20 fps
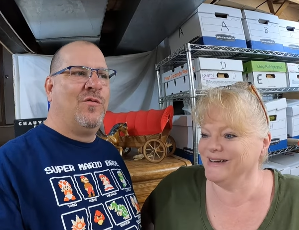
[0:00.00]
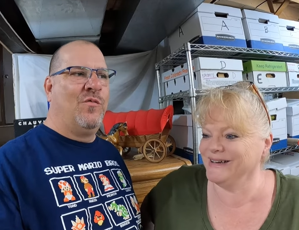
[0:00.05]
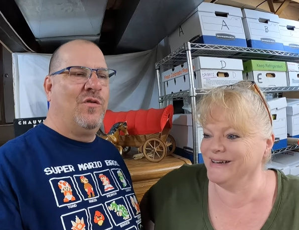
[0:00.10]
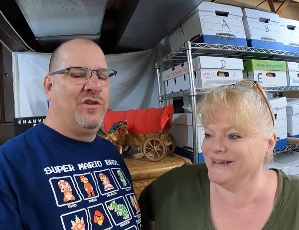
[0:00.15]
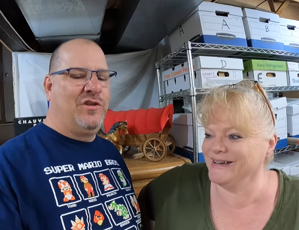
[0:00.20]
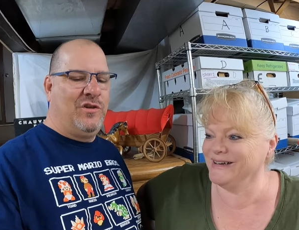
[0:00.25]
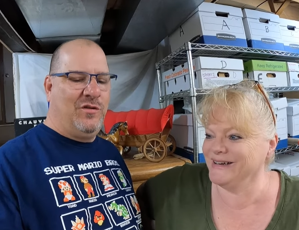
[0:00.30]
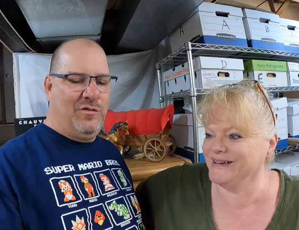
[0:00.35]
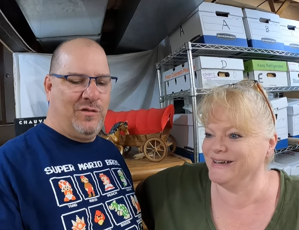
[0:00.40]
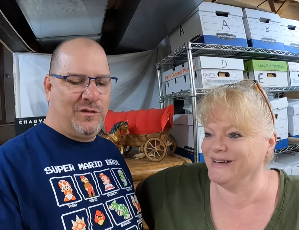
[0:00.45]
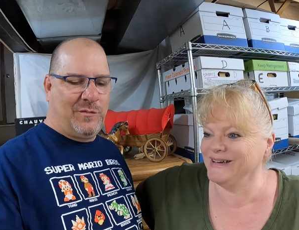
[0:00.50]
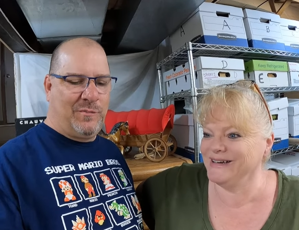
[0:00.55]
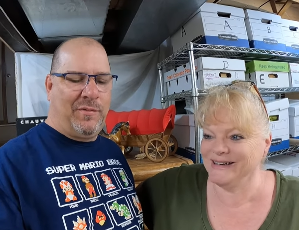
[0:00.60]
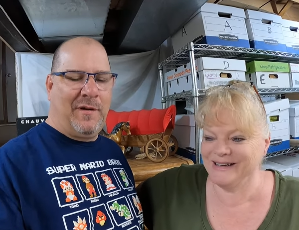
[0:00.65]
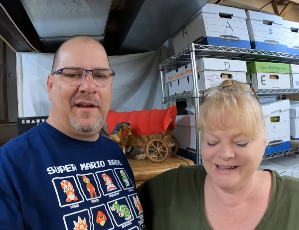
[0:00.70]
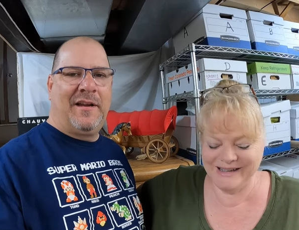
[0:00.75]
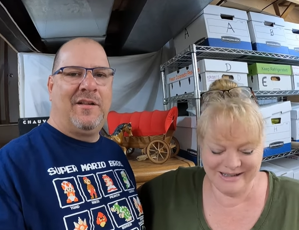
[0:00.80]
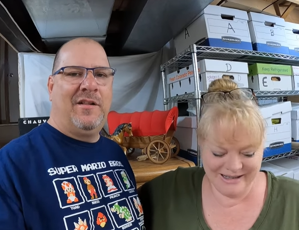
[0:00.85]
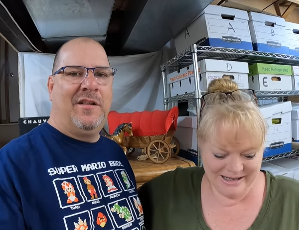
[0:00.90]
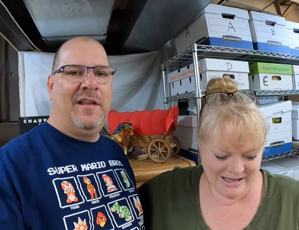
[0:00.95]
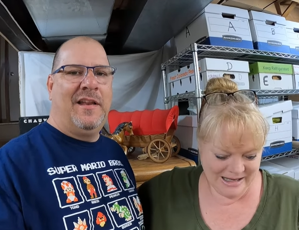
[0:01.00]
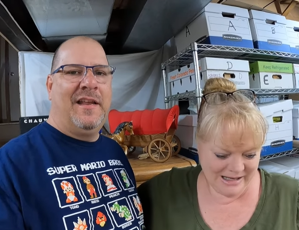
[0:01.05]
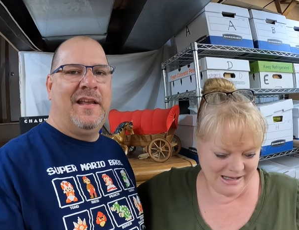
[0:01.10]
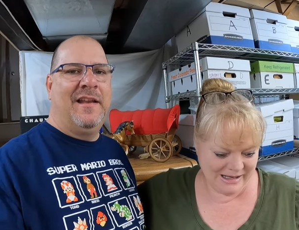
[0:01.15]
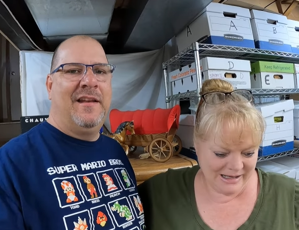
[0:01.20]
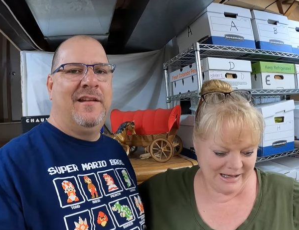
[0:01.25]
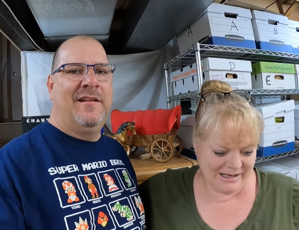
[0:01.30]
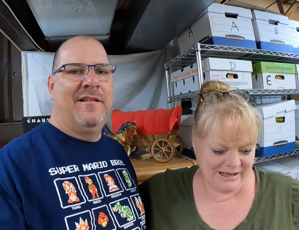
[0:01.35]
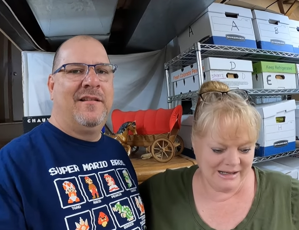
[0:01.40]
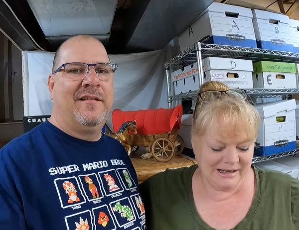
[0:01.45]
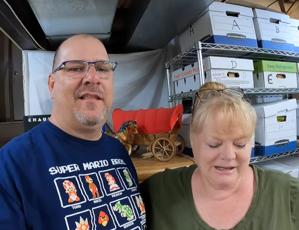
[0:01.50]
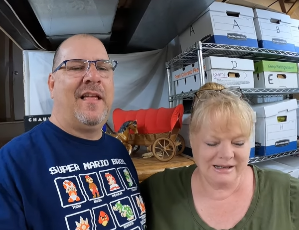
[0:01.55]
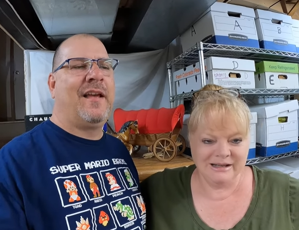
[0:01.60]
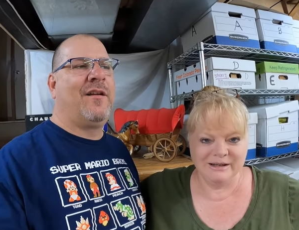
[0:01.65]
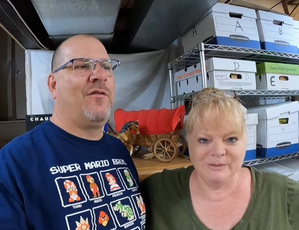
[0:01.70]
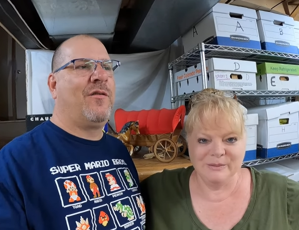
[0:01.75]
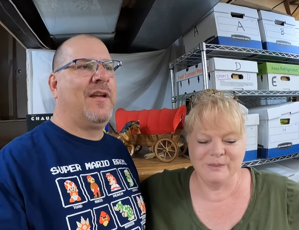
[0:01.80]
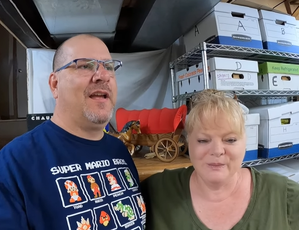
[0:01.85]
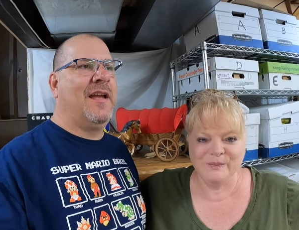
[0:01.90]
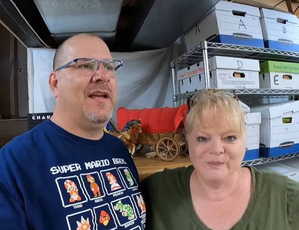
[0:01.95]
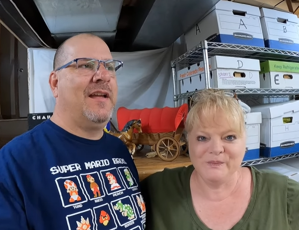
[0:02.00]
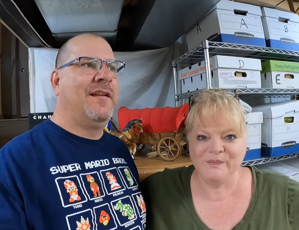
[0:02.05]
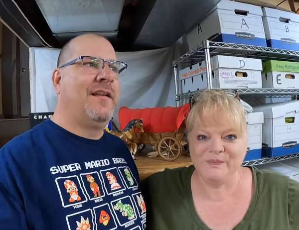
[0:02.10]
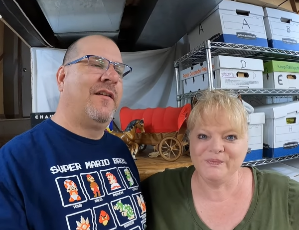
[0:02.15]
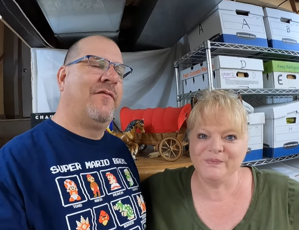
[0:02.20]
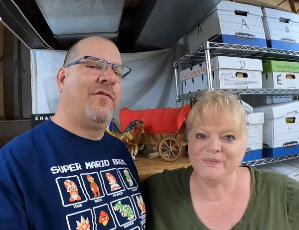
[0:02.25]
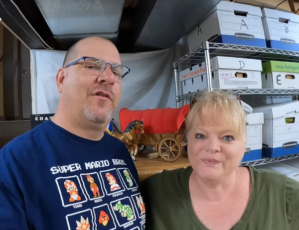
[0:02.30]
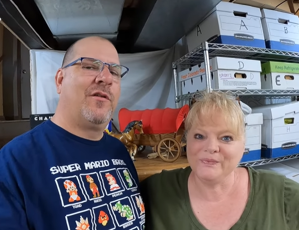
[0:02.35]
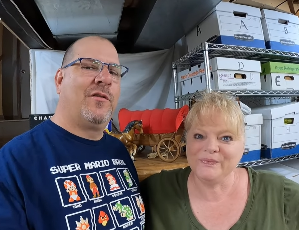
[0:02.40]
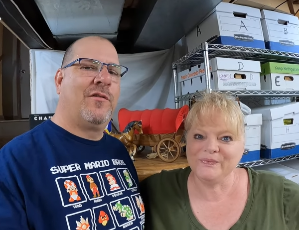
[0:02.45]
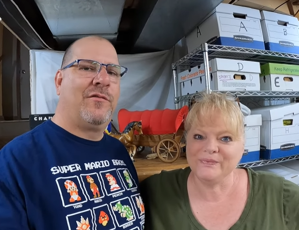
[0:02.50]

Speaker 1: would you sprinkle it in? Like, okay, if we